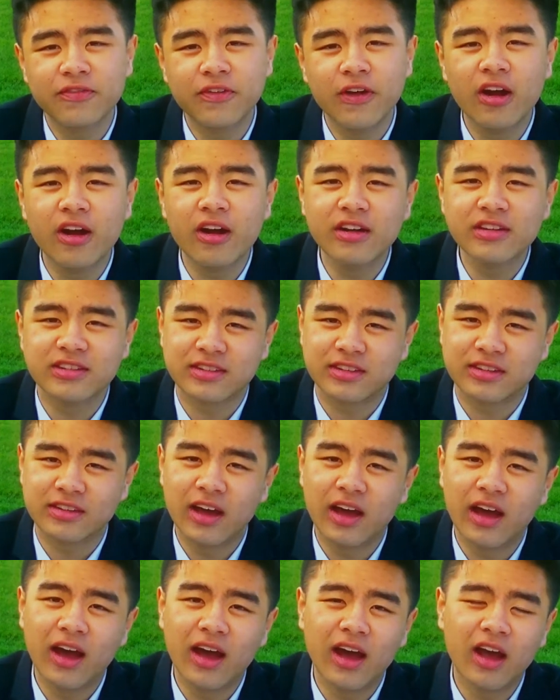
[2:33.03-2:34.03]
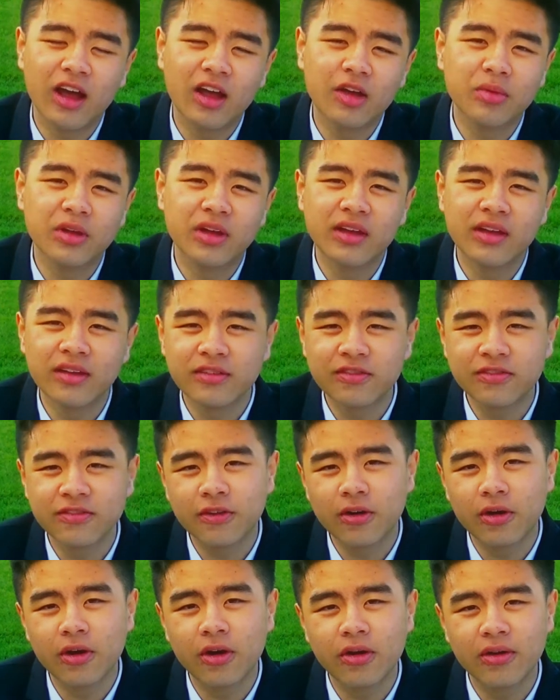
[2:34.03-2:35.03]
first time in
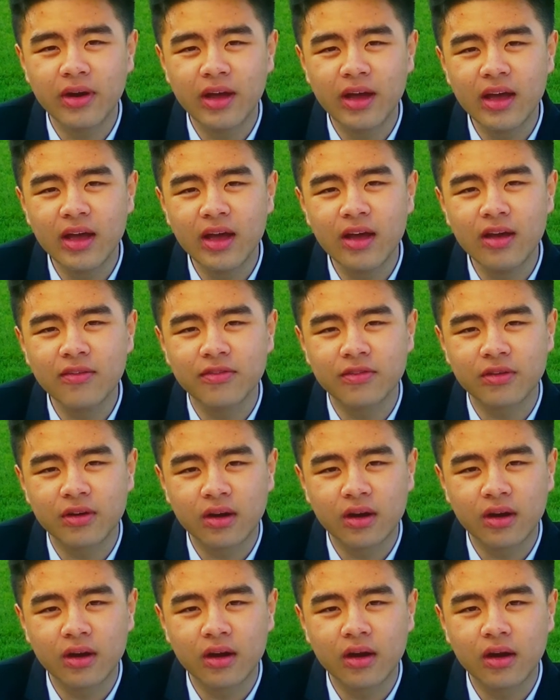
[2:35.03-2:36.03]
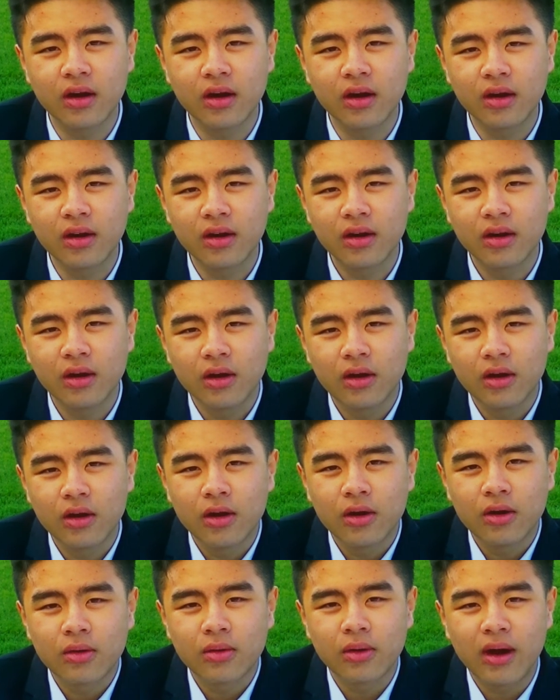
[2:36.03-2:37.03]
forever,
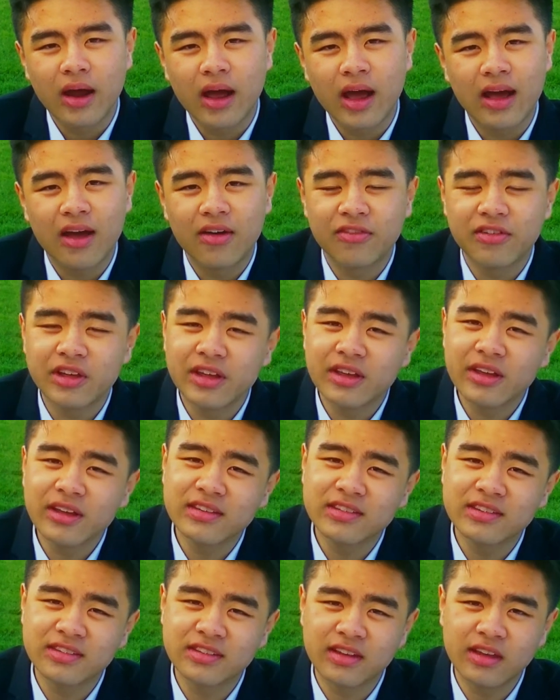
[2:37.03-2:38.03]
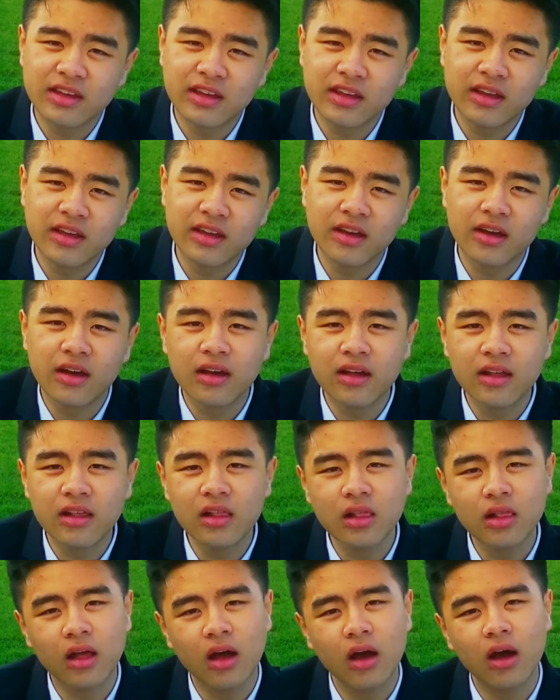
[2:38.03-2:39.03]
we're having a
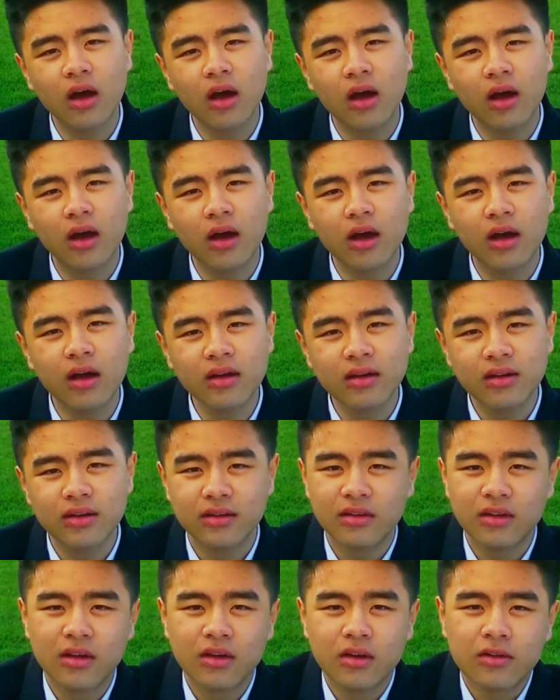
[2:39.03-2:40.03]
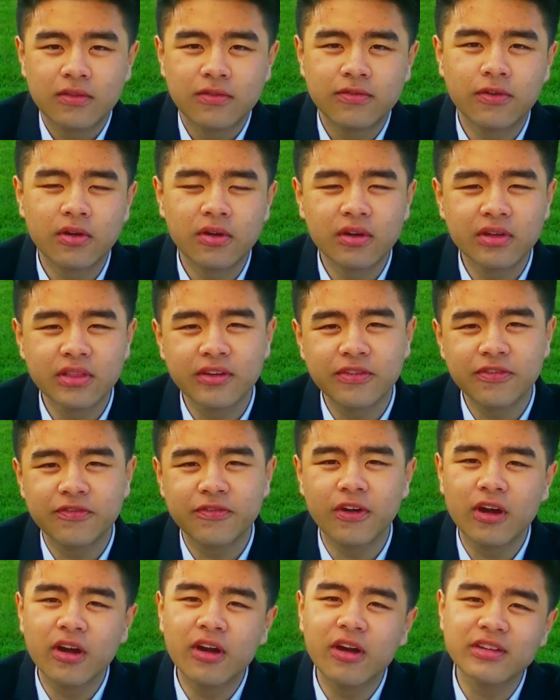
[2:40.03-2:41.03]
sing-along. For the
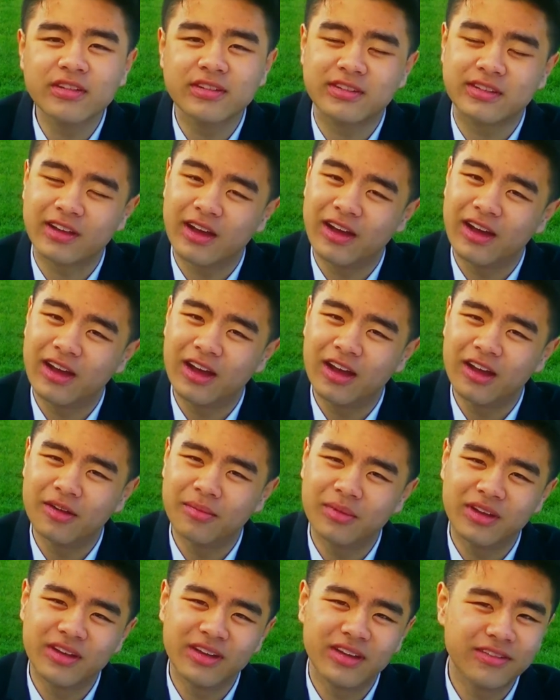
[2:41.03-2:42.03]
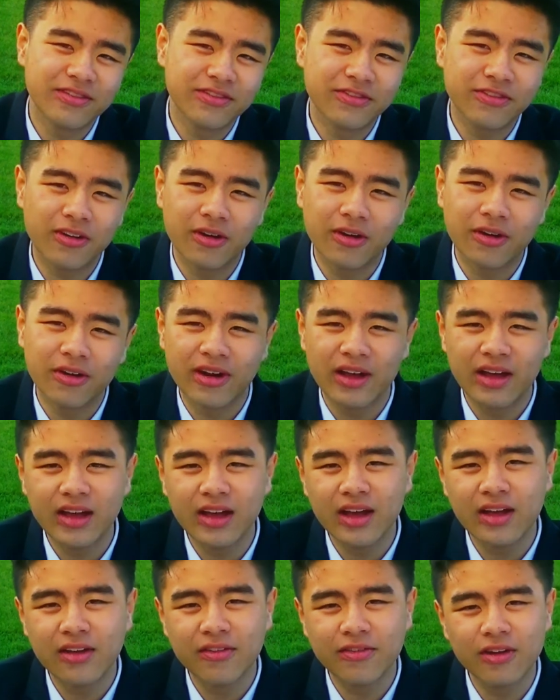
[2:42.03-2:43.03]
first time in
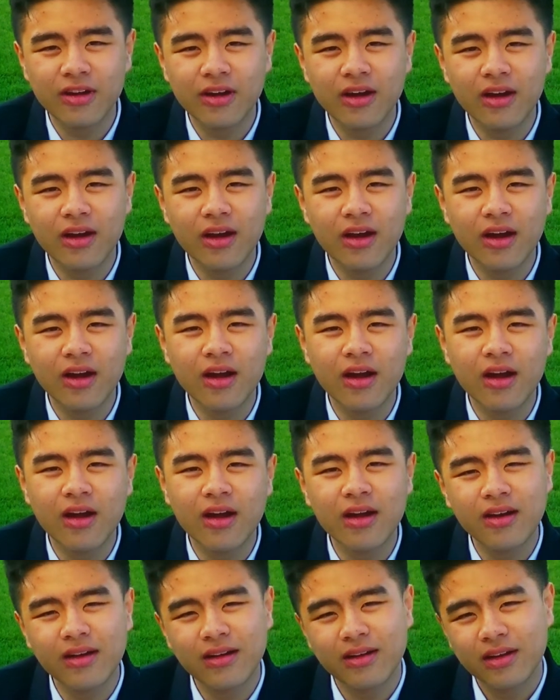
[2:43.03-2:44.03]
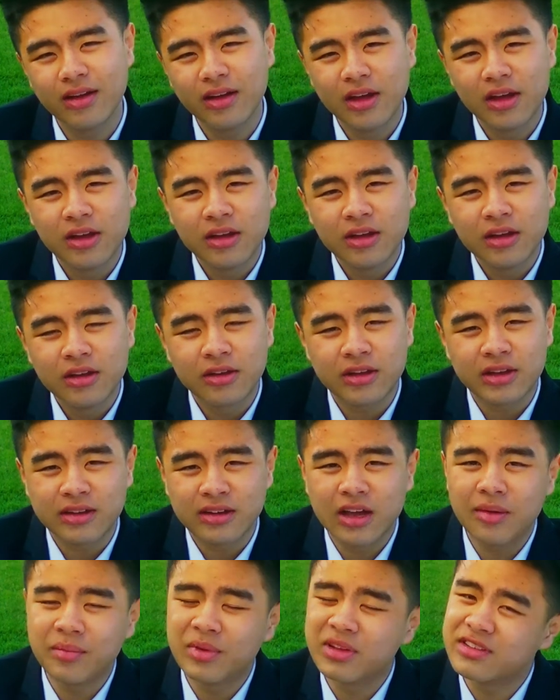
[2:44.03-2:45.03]
forever, you can
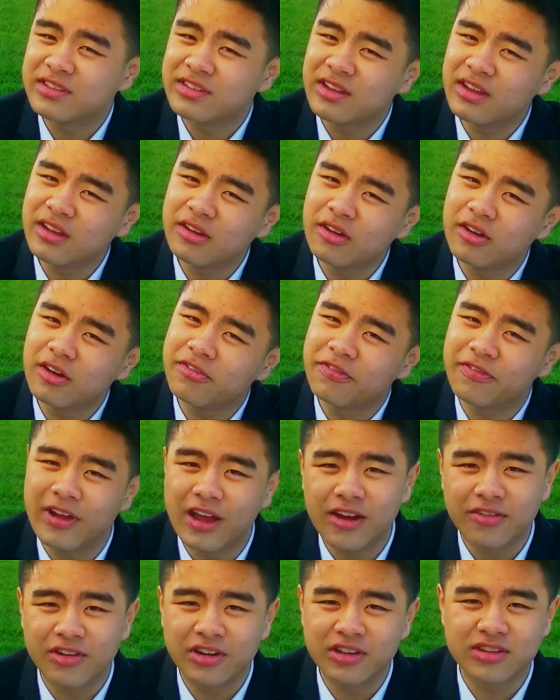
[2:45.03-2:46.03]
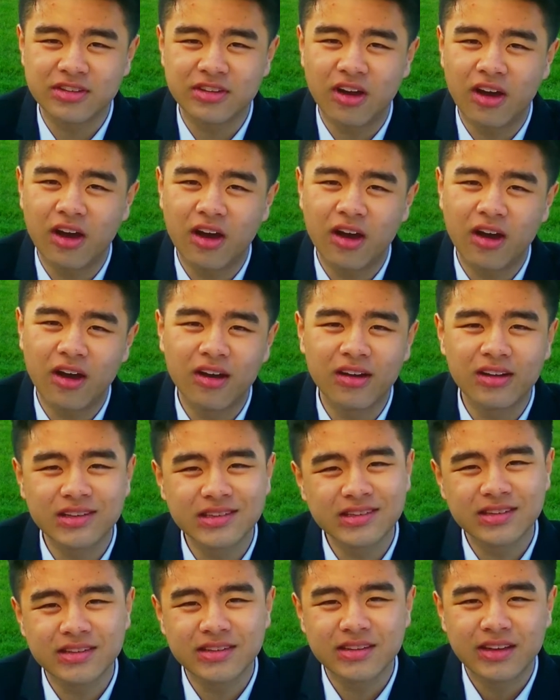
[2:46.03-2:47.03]
come and sing your favorite
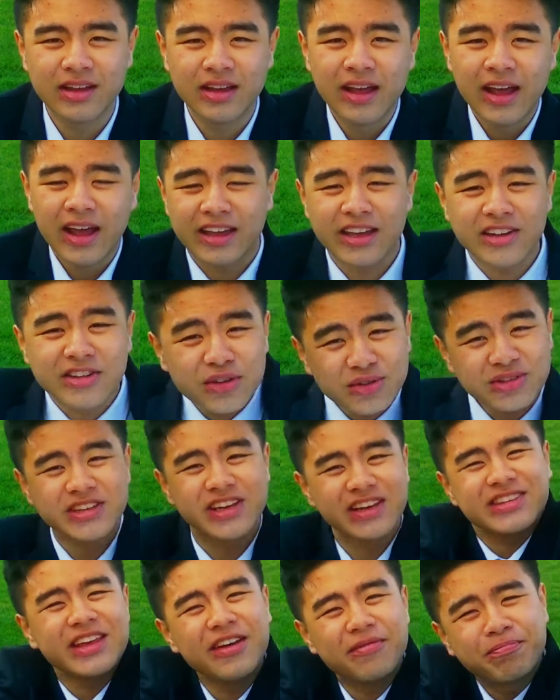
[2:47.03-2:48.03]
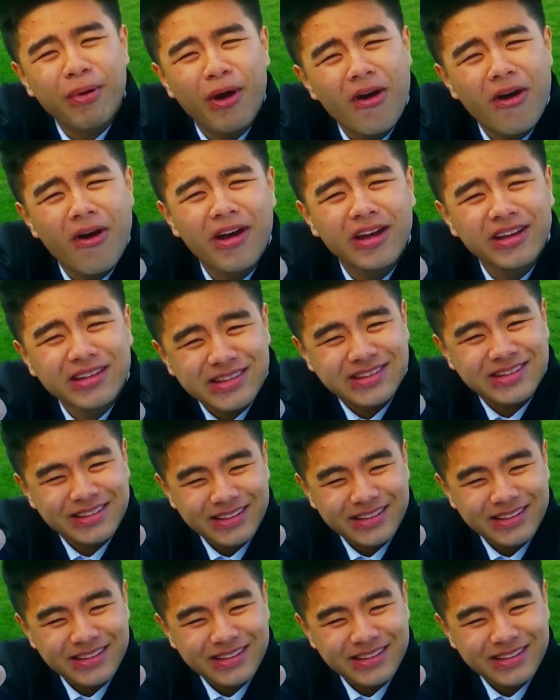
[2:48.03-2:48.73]
songs and get your CSF points!